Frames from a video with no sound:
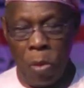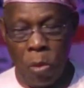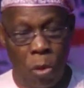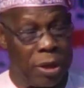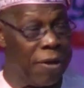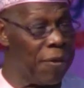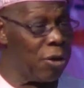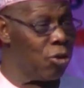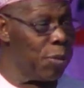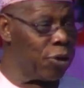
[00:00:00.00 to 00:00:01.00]
whatever
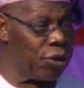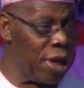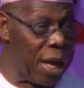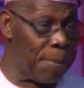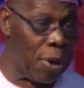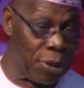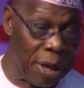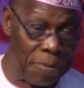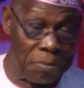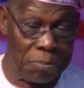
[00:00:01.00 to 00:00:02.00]
you may say about
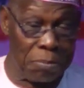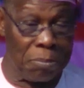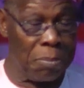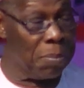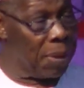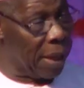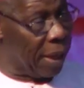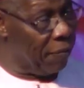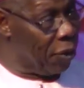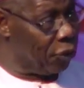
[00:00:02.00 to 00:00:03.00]
them they
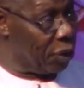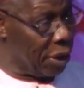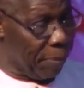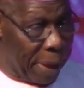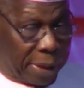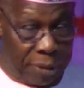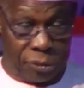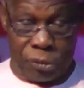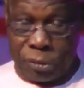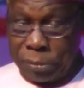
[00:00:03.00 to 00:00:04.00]
gave us independence